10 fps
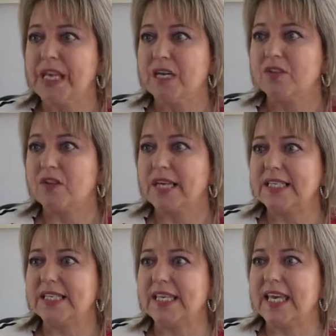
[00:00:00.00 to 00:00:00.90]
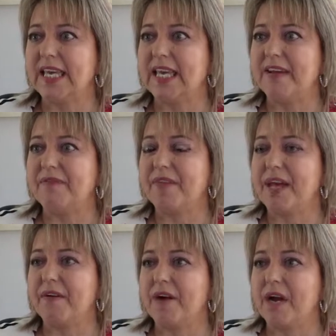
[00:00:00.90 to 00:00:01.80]
So let's see if
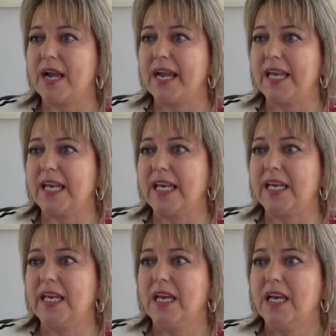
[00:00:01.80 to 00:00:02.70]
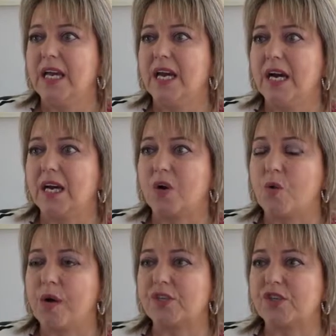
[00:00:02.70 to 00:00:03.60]
there are any
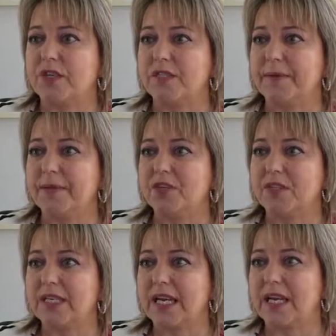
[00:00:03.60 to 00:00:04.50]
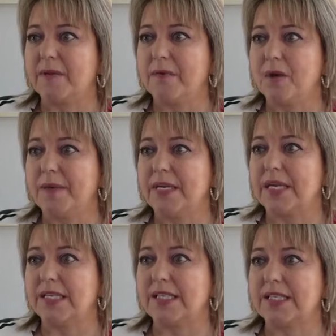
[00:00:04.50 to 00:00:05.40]
questions. Let me just take a moment
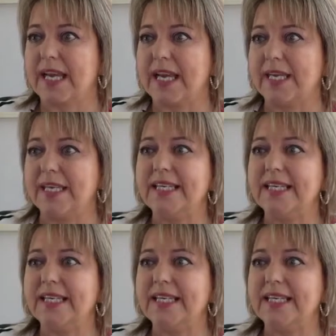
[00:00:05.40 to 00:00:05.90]
and scan.